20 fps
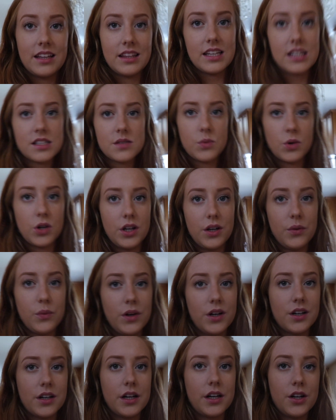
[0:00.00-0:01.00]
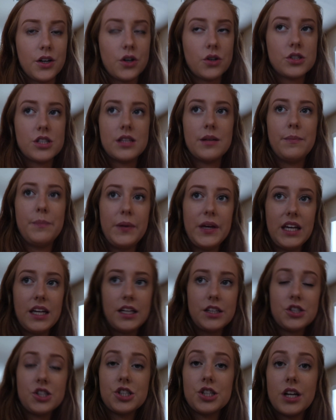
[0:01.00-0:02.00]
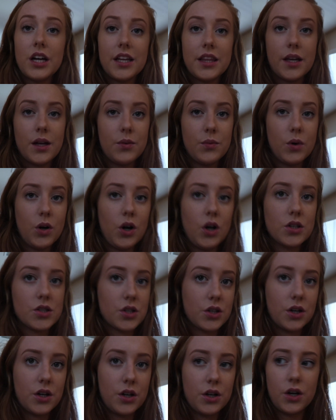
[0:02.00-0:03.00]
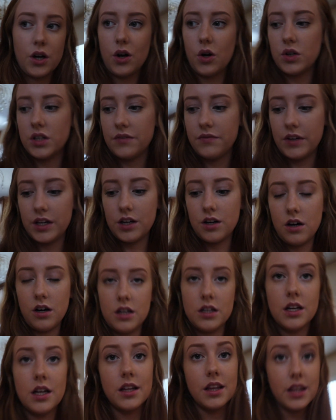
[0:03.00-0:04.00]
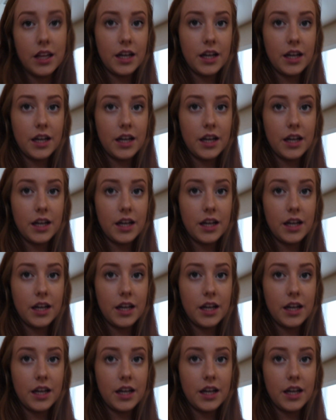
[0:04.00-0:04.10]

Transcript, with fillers: This morning we are gonna go to the beach, and then we're also gonna go to VidCon